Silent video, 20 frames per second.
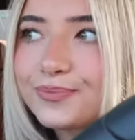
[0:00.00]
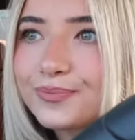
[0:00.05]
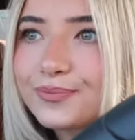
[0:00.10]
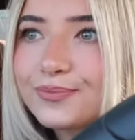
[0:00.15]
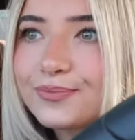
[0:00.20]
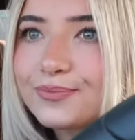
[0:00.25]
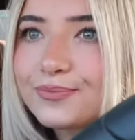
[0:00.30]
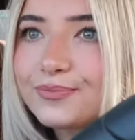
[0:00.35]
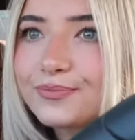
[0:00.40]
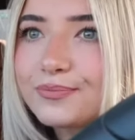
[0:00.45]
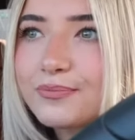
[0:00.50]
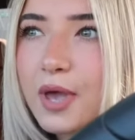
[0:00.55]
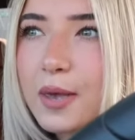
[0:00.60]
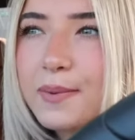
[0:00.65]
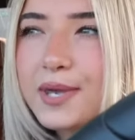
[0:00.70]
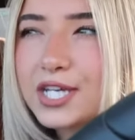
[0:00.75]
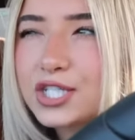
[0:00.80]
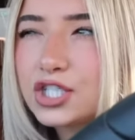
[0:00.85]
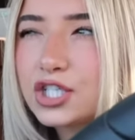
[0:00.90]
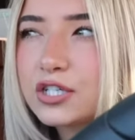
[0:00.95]
Hmm,
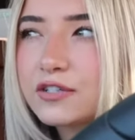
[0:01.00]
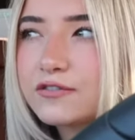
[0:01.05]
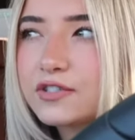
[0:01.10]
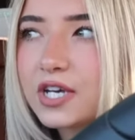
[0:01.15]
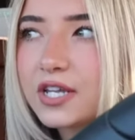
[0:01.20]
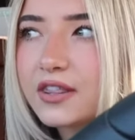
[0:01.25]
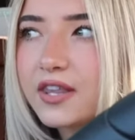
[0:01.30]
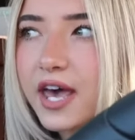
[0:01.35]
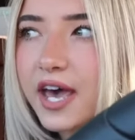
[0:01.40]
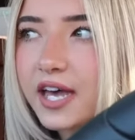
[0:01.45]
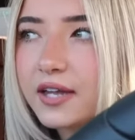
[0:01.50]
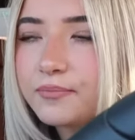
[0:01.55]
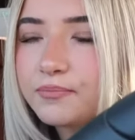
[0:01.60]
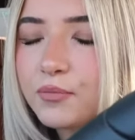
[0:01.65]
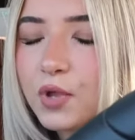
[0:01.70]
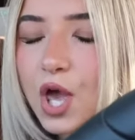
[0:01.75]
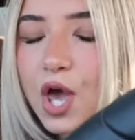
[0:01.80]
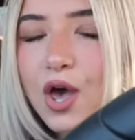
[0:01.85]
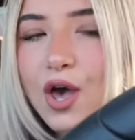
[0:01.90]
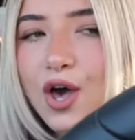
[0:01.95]
maybe I should have done that.
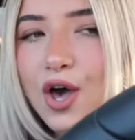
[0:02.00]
